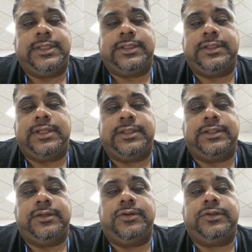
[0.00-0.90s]
As a
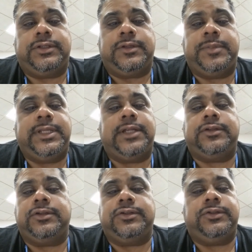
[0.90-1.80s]
nurse, a pediatric nurse,